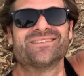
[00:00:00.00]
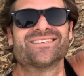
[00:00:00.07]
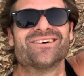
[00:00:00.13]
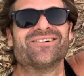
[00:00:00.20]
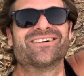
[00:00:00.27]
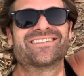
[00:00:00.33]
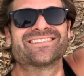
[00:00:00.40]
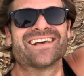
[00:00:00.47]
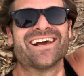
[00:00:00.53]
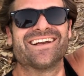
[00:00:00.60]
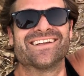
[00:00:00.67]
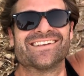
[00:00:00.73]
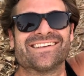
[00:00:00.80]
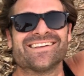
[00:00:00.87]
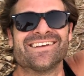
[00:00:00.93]
I'm so
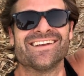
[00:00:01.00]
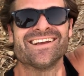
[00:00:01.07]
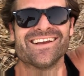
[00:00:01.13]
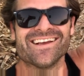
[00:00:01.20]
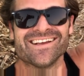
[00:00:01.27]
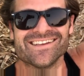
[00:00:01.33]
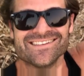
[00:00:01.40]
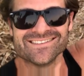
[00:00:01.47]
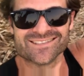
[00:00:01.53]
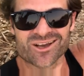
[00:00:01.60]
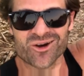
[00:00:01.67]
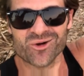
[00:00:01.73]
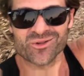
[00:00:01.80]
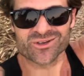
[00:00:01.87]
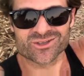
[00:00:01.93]
excited.
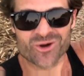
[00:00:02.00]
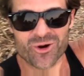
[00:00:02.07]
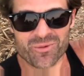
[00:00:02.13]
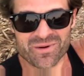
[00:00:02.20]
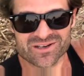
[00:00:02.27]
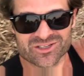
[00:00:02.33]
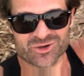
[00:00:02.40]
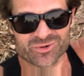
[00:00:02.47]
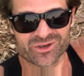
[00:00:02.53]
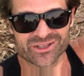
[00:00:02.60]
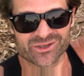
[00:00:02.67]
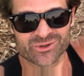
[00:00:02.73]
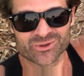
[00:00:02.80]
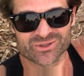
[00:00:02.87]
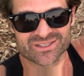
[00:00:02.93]
So there's a whole bunch of
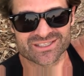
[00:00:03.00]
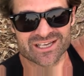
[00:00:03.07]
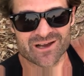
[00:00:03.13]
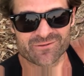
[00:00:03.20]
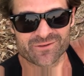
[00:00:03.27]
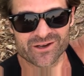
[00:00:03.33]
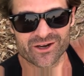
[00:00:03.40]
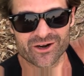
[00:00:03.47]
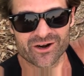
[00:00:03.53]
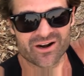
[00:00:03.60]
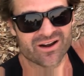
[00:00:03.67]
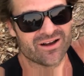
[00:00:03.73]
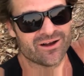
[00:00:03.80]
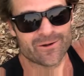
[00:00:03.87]
really cool stuff here.